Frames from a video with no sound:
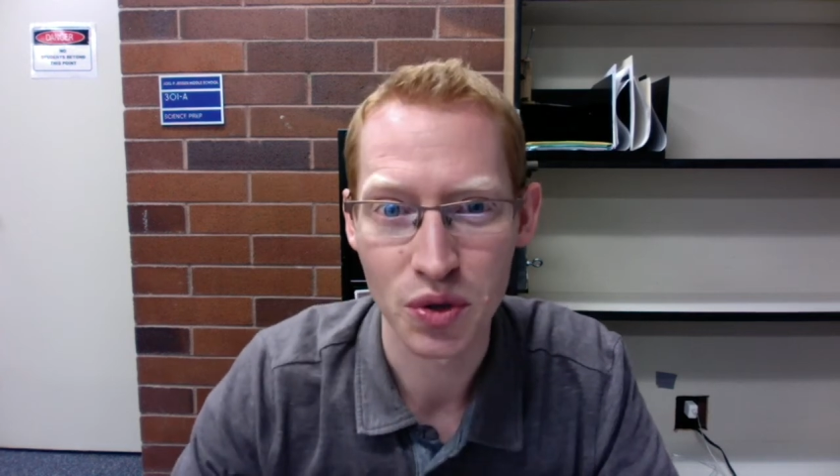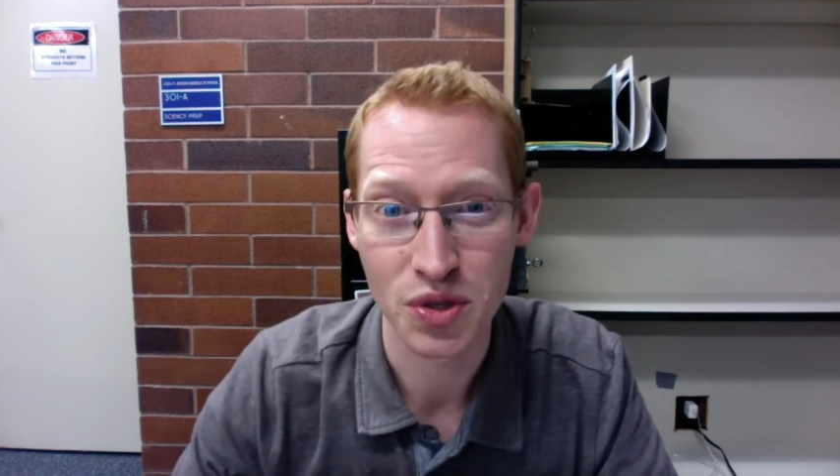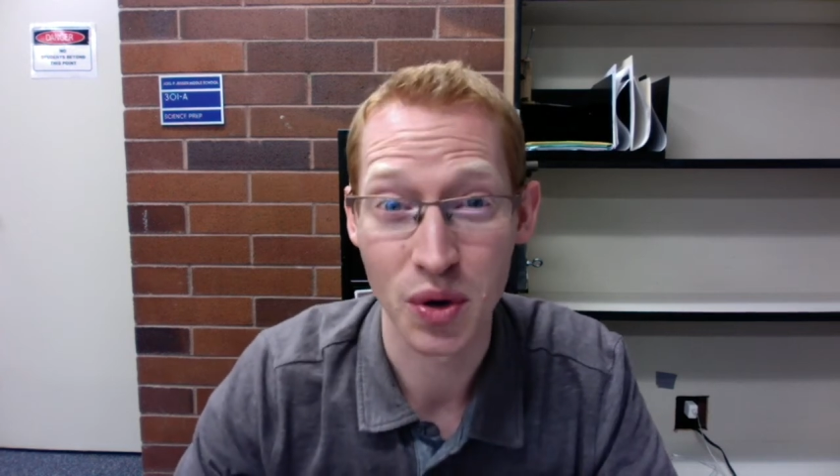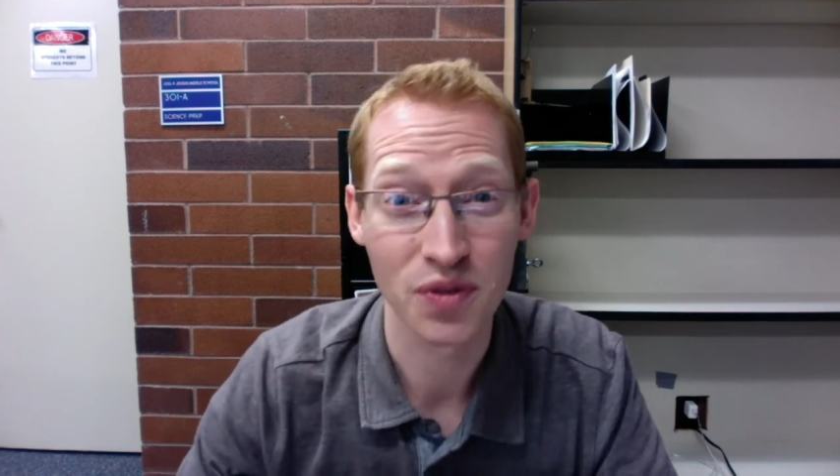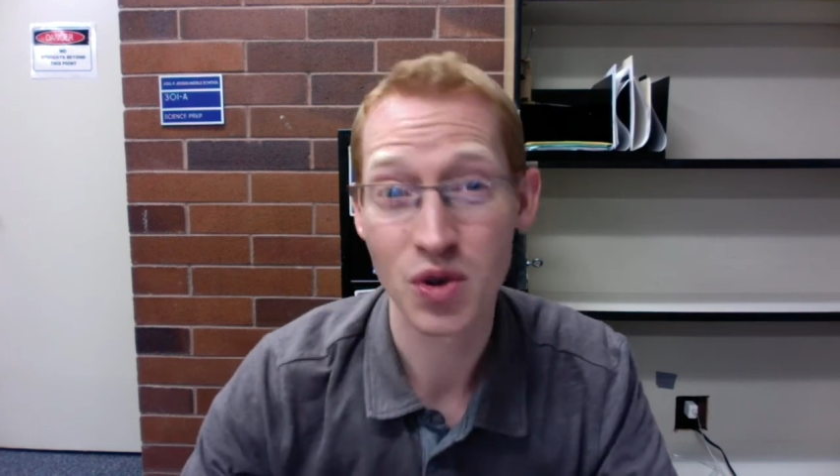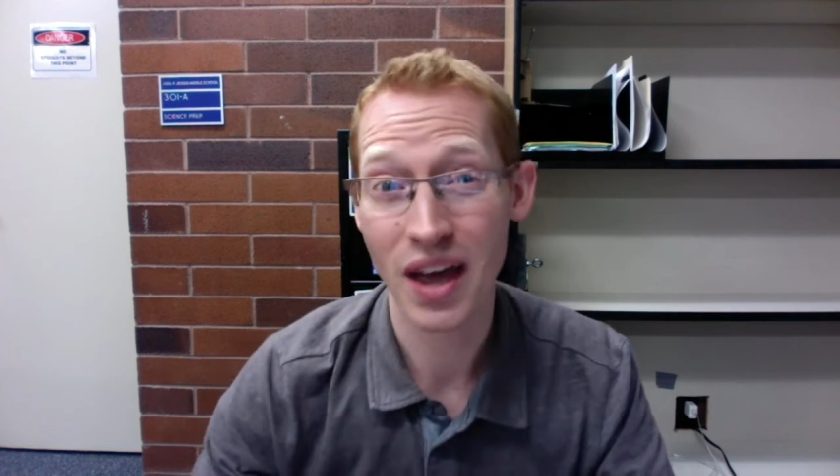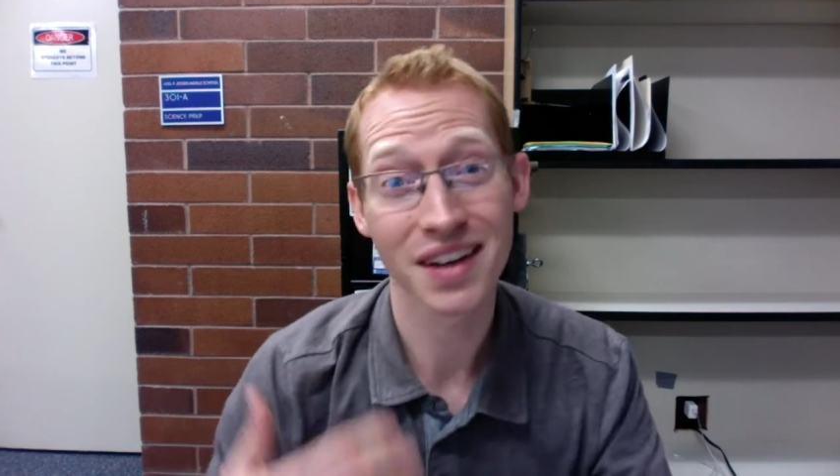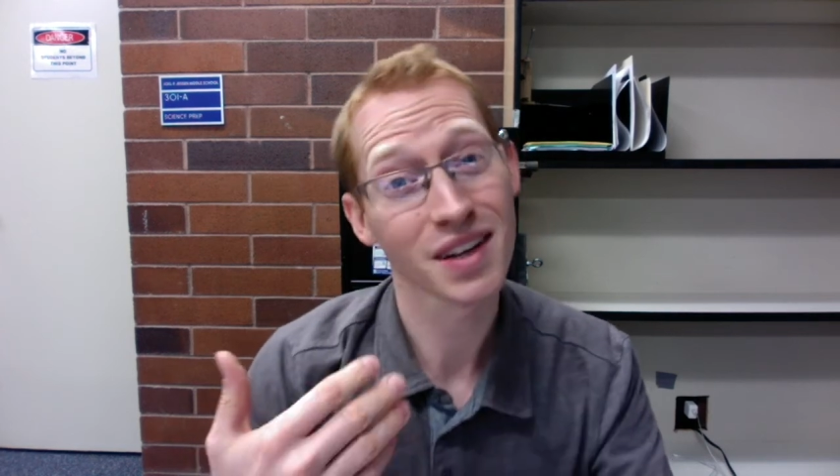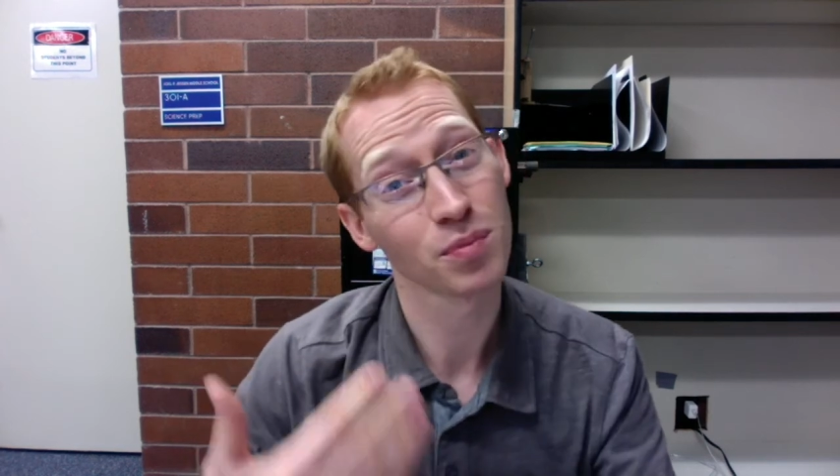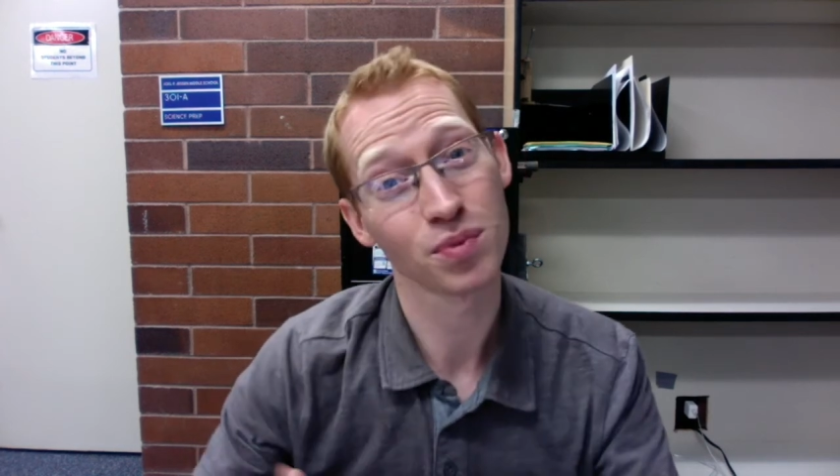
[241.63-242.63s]
So if you
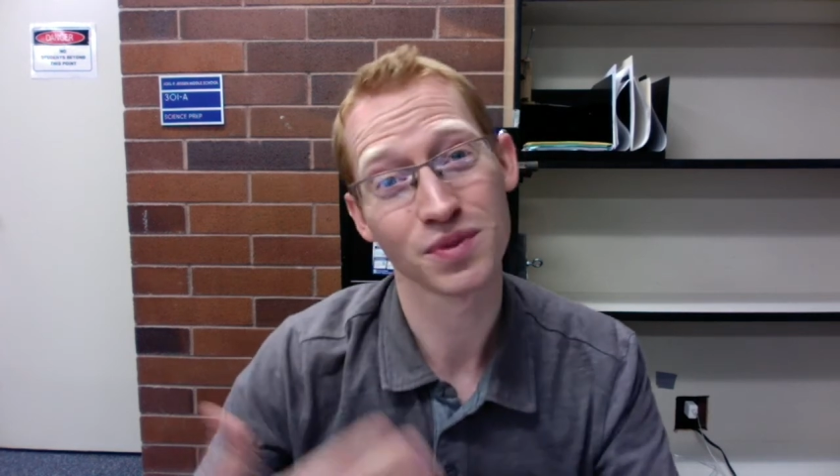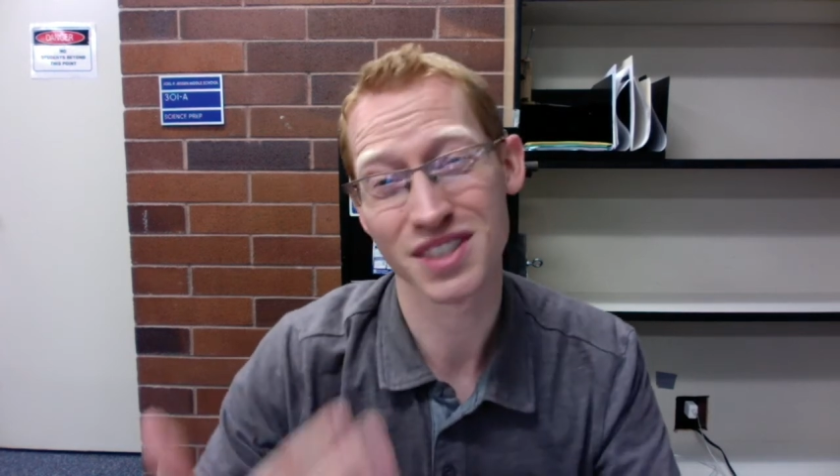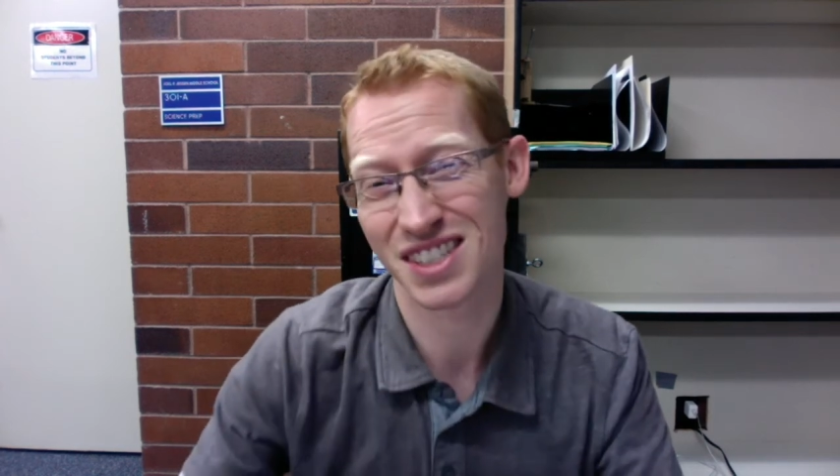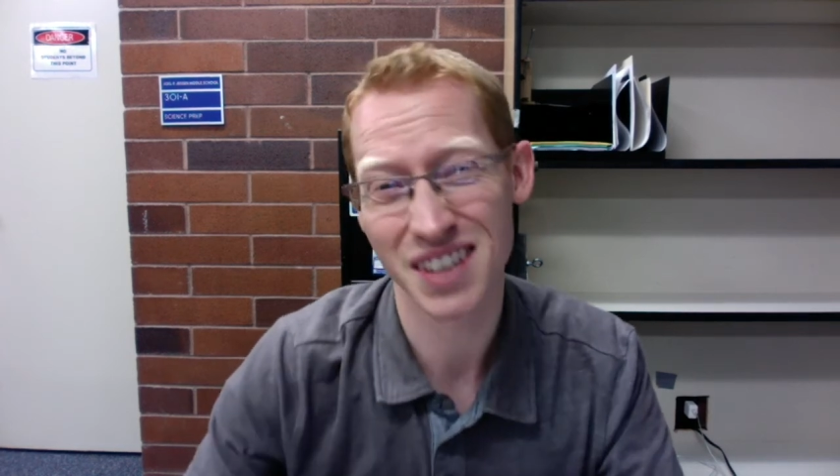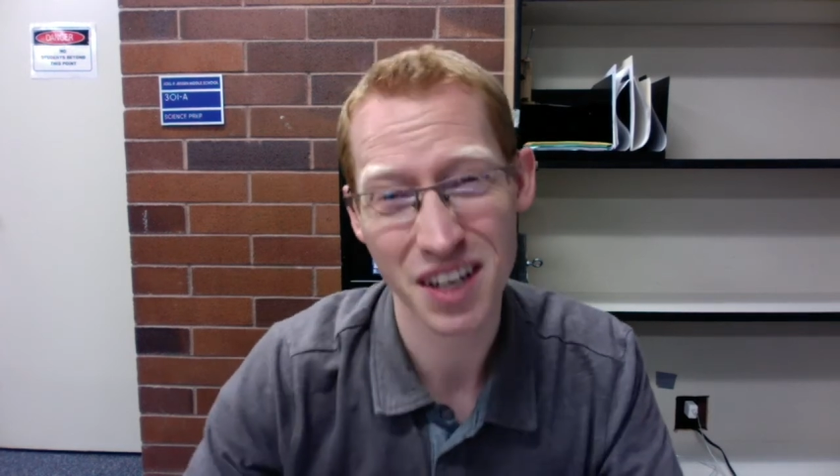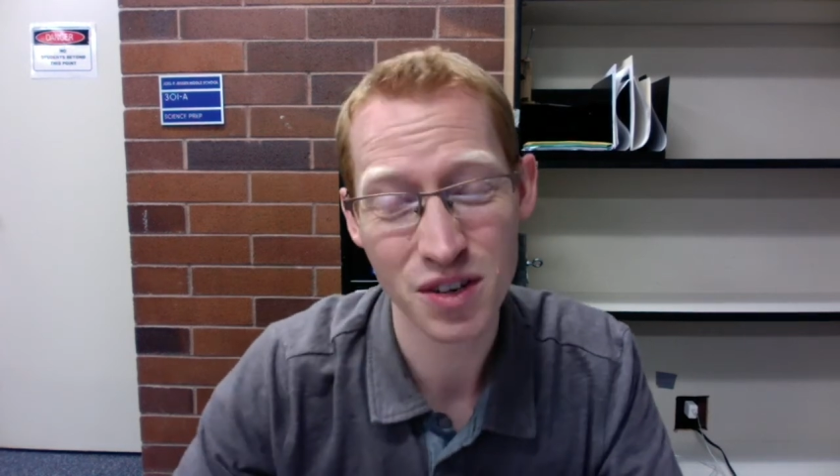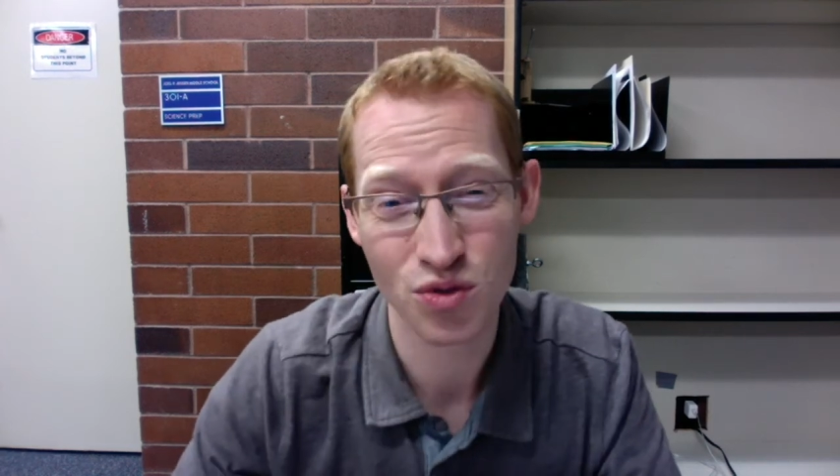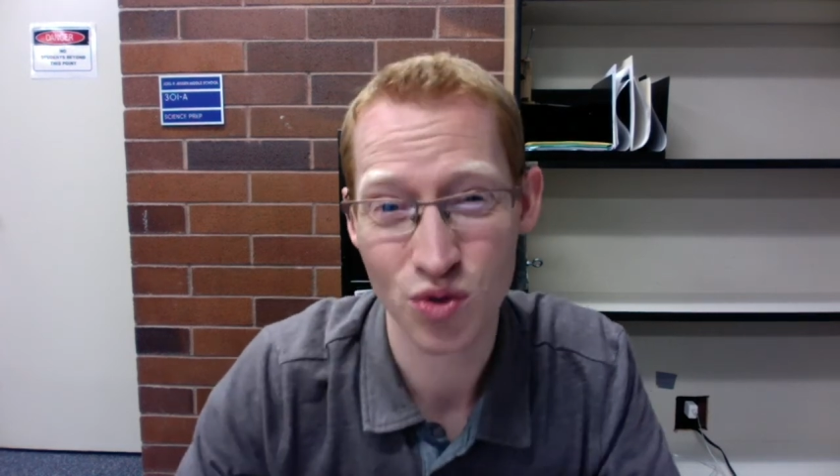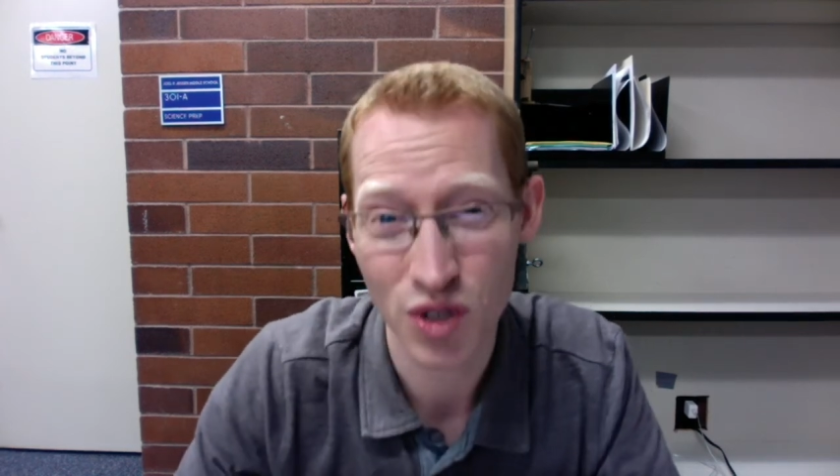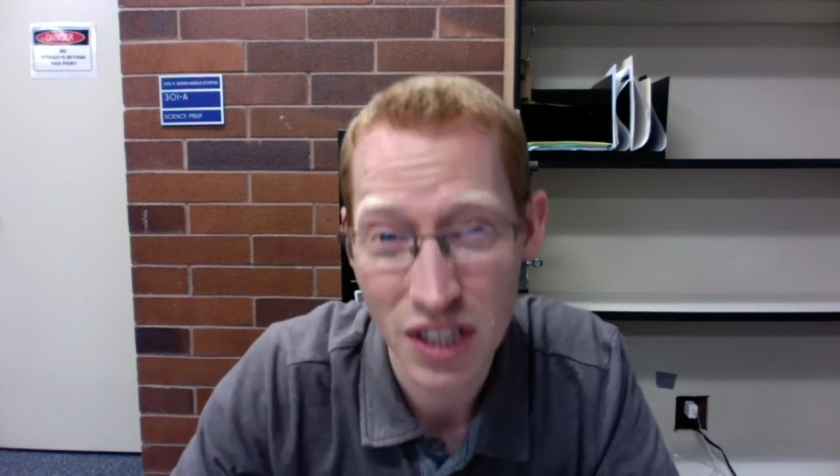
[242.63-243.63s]
end up studying
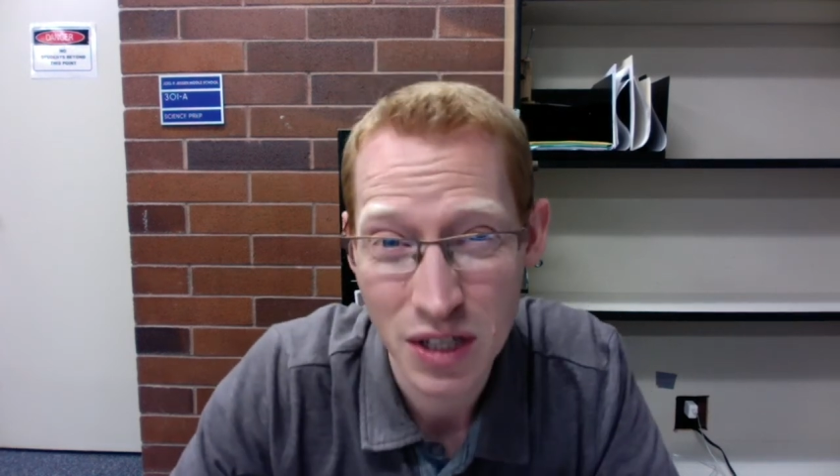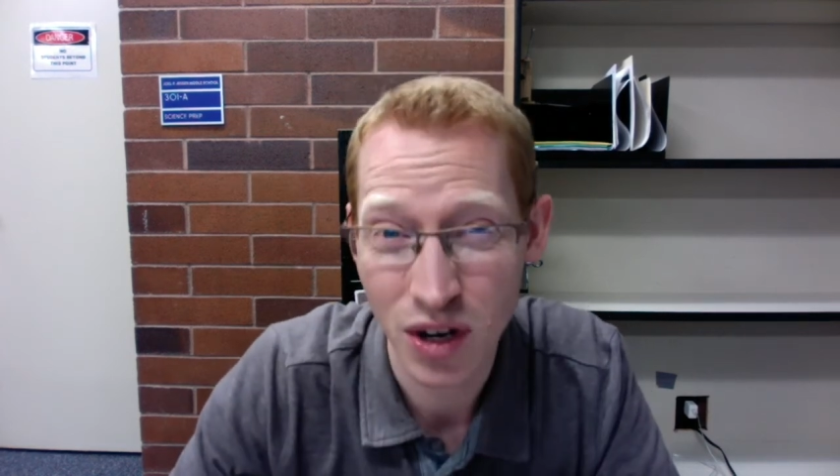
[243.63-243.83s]
really